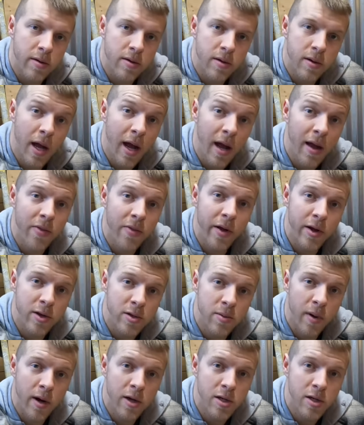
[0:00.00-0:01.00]
So yeah, thanks
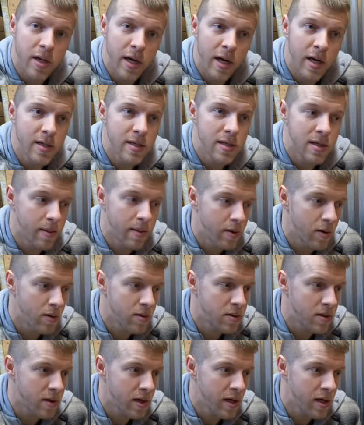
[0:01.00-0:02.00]
for watching, guys. Let me know
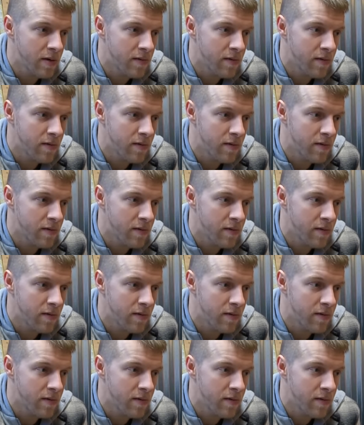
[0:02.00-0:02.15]
what you think.